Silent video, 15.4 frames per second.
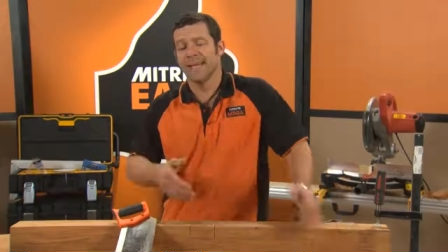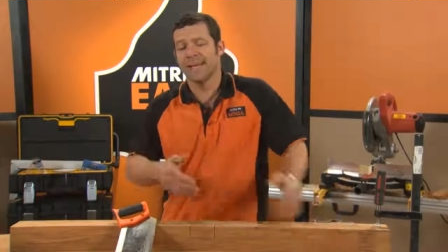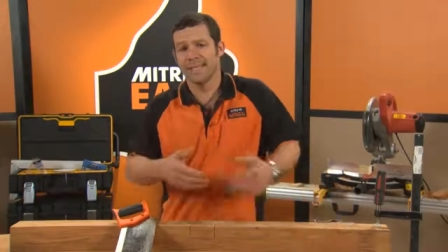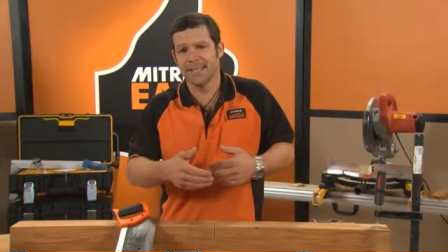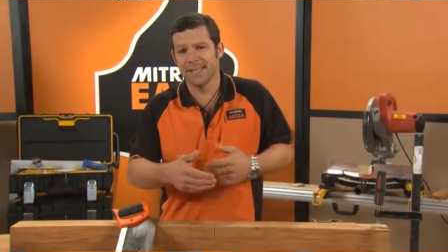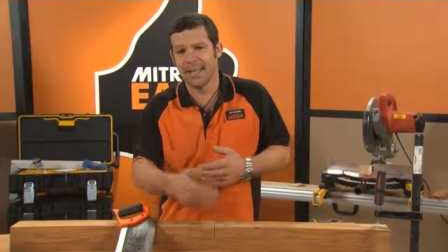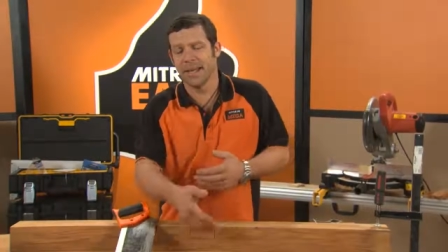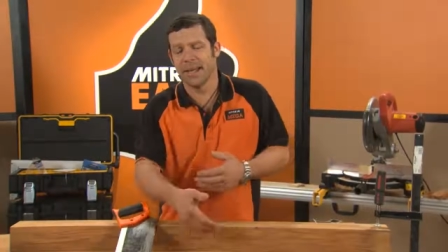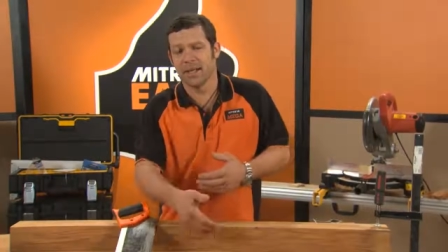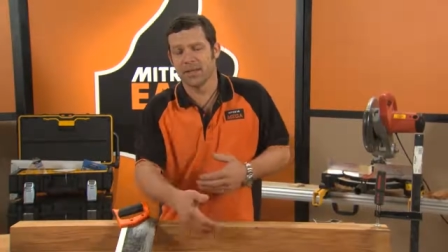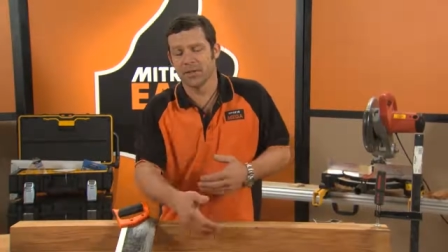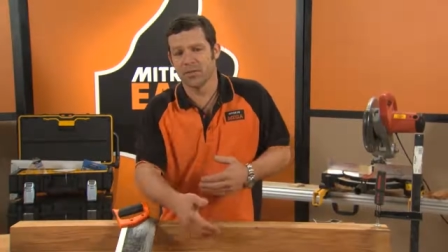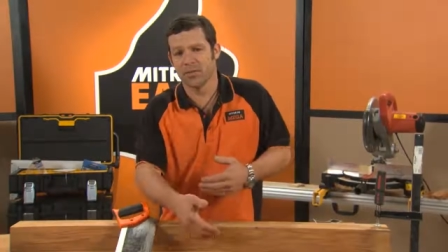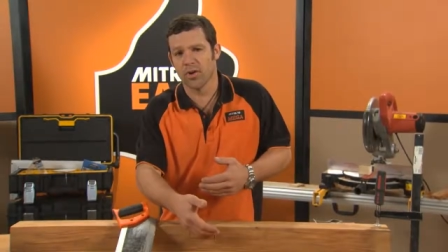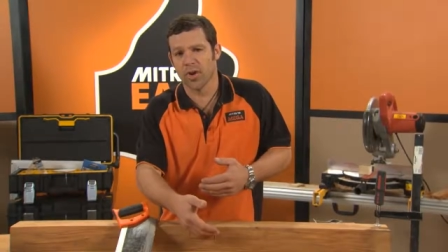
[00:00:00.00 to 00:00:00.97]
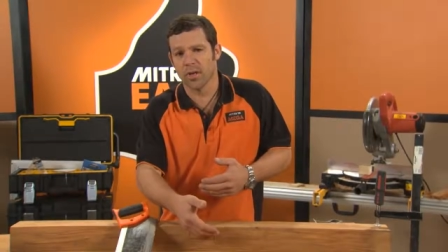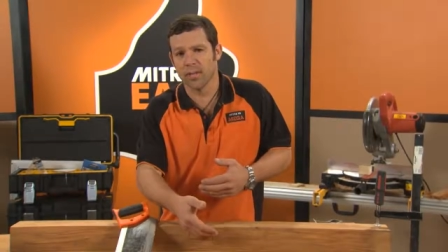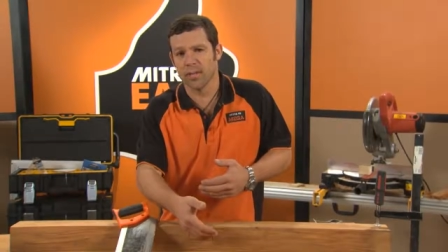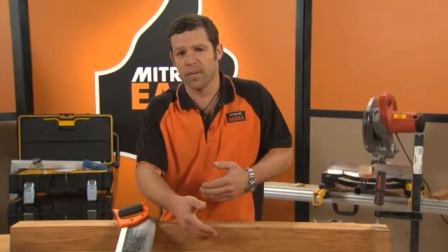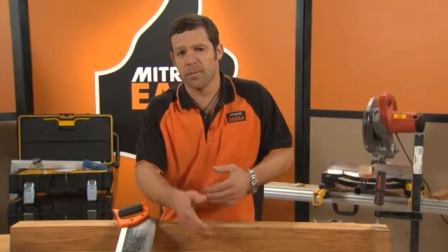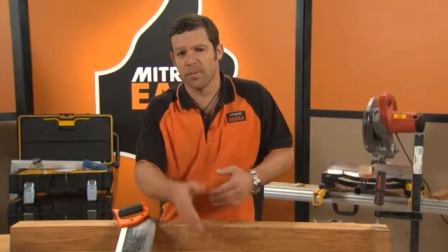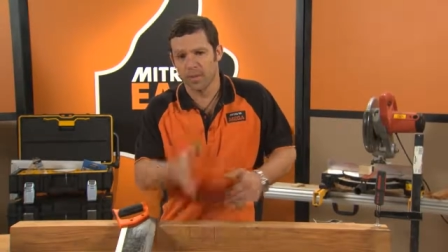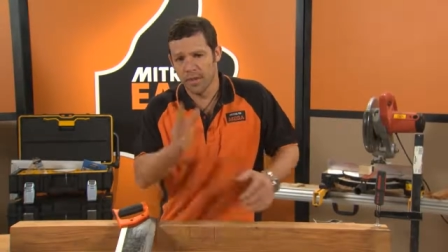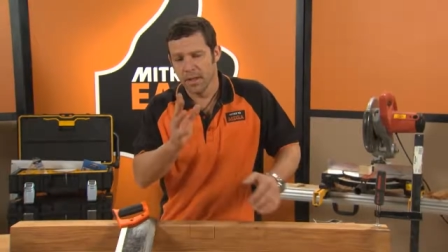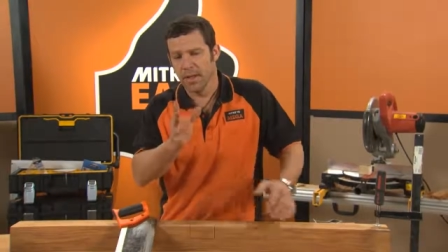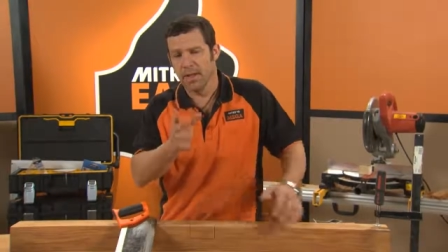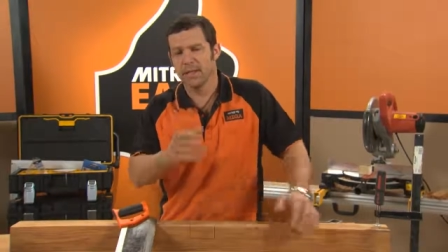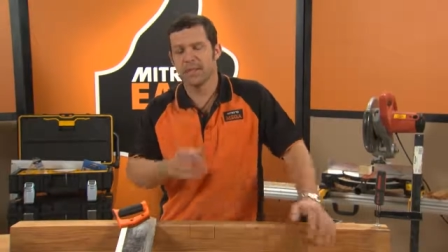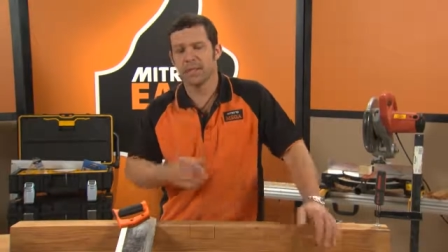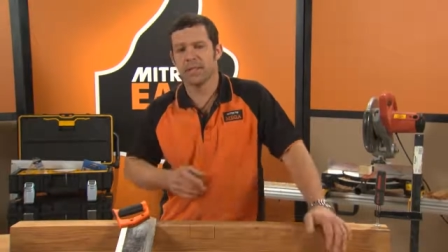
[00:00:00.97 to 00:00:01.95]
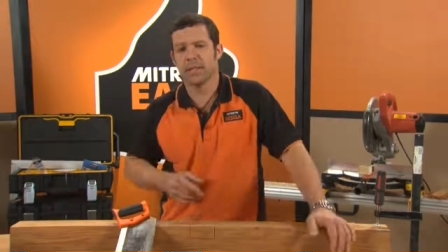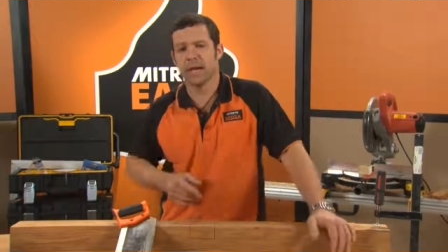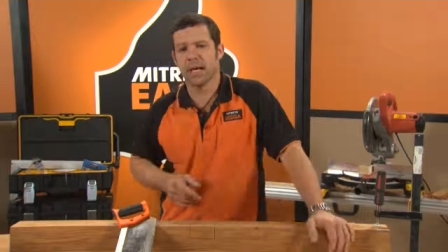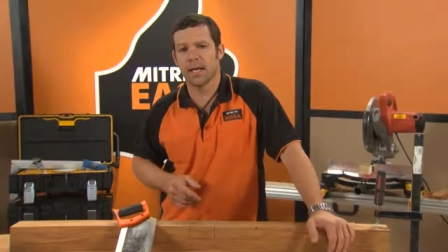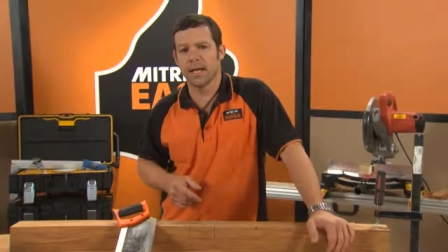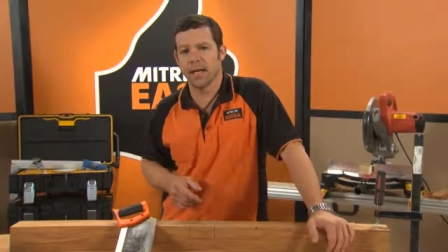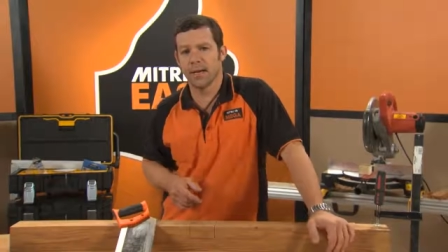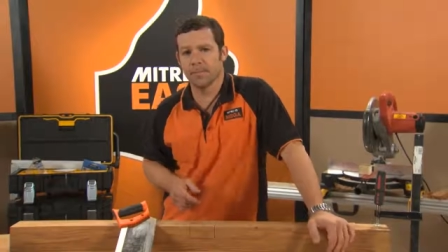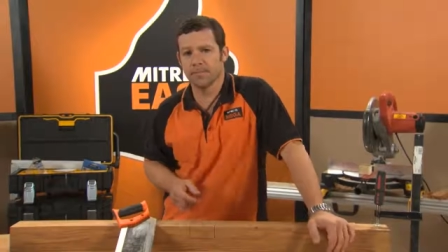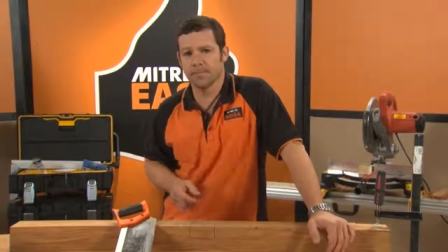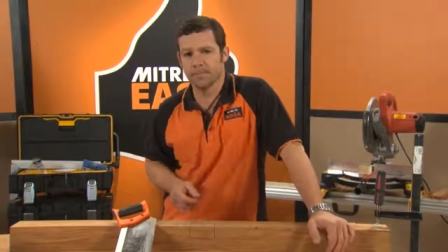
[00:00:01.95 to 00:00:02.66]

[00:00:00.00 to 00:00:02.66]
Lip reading: setting it to the right depth, and just take care.